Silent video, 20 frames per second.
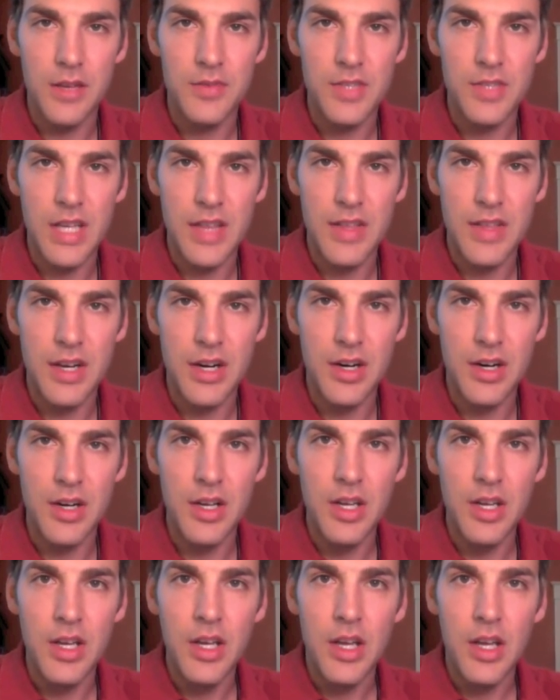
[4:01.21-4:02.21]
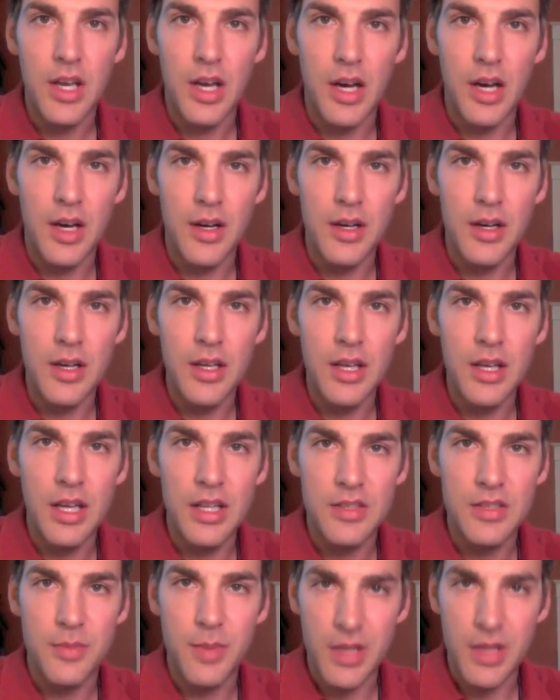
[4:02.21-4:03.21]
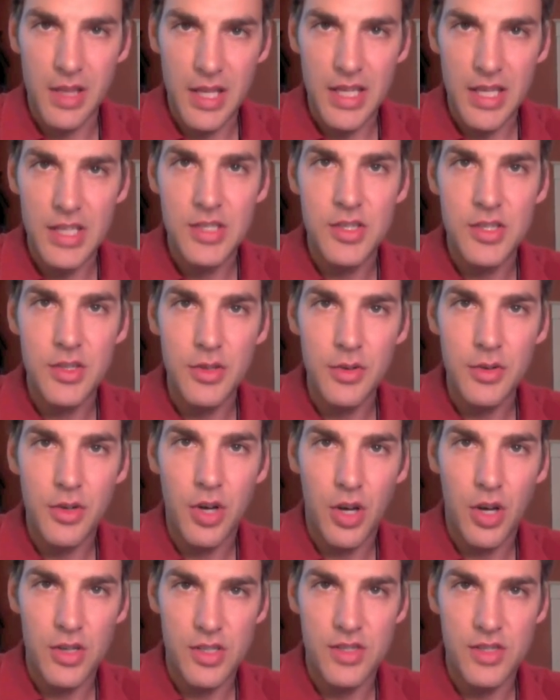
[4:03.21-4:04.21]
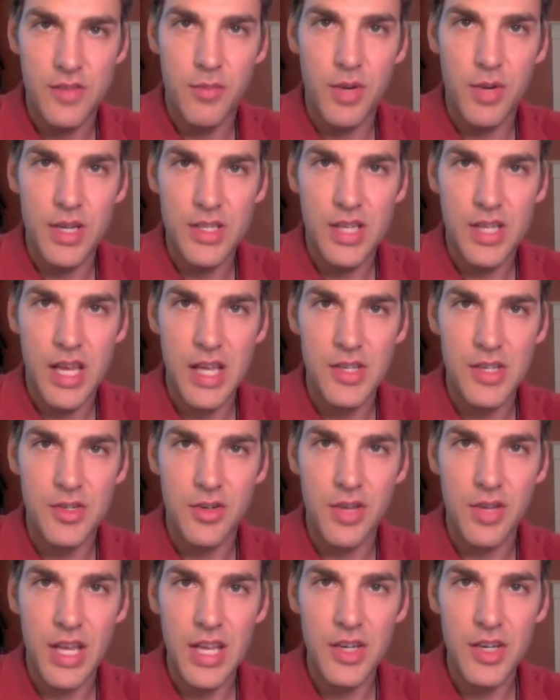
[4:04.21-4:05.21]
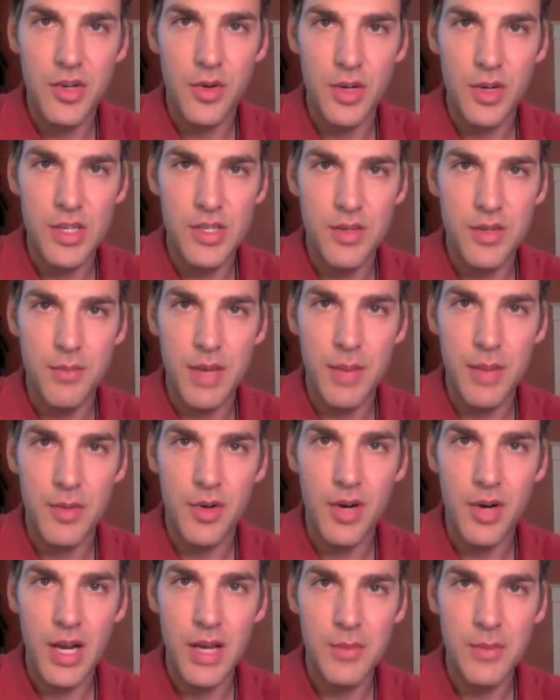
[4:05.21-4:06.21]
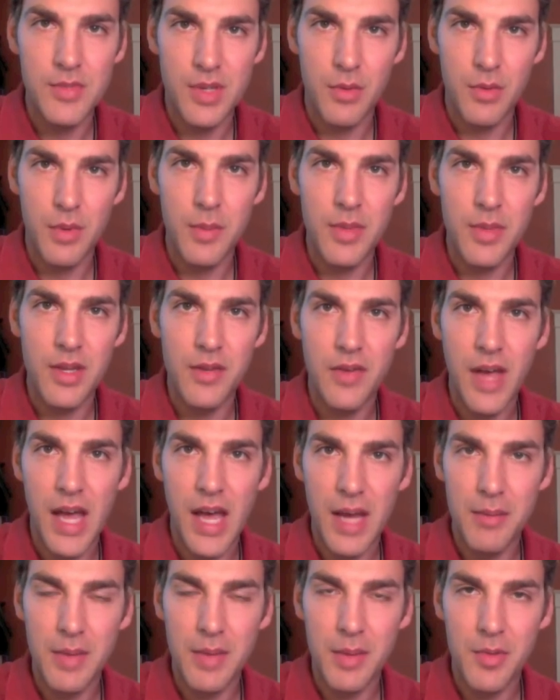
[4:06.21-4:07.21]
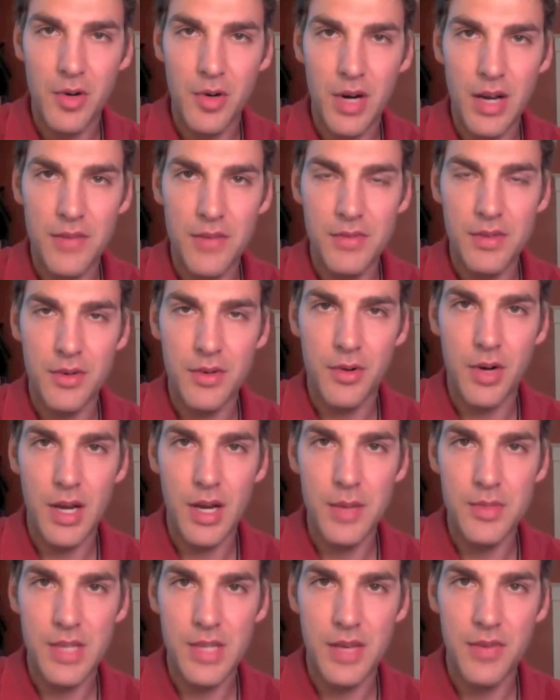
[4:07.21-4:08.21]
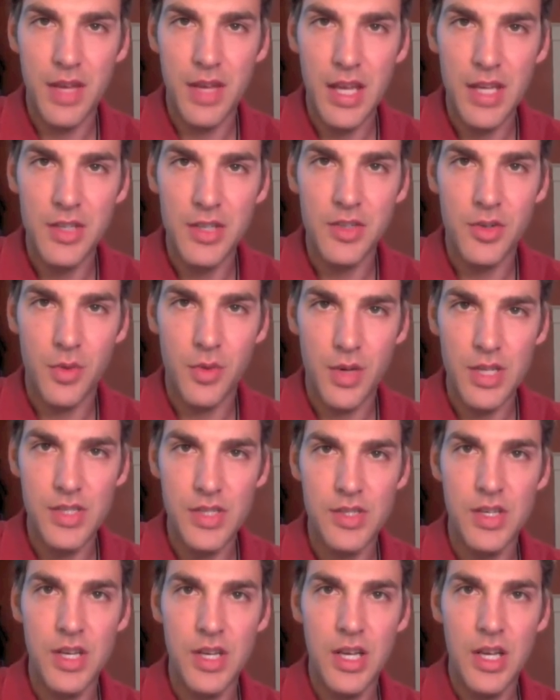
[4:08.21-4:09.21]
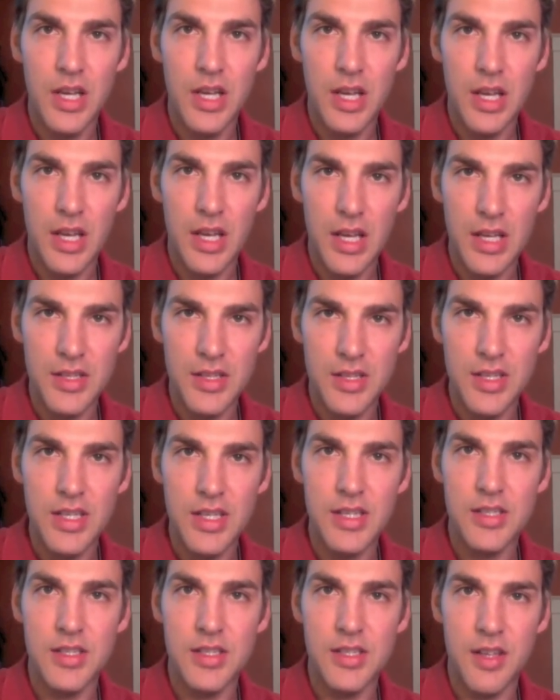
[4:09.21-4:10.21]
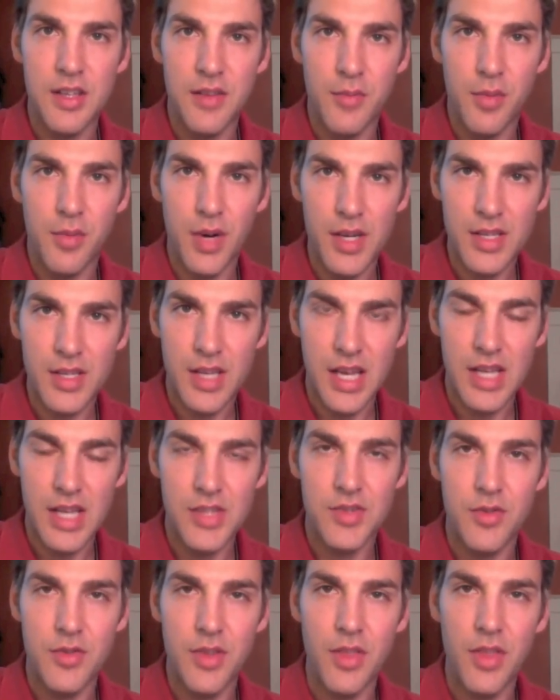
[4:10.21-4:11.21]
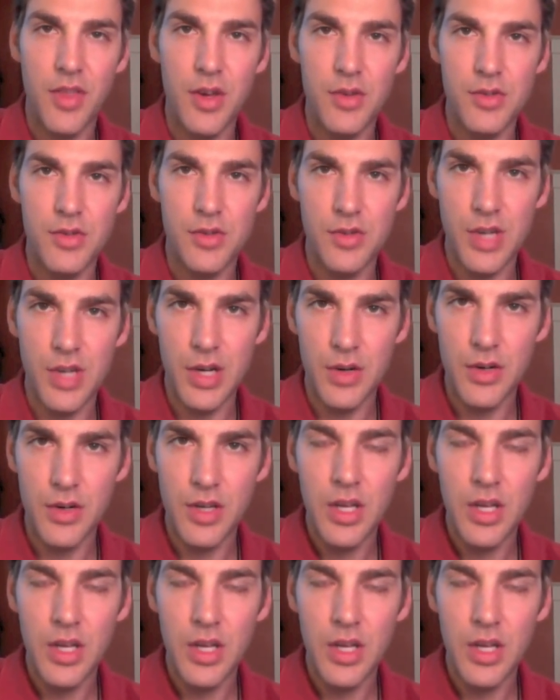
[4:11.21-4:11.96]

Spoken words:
said there. It's been linked to causes of breast cancer. Increased mammograms and women that have had mammograms have increased incidences of breast cancer than those who don't.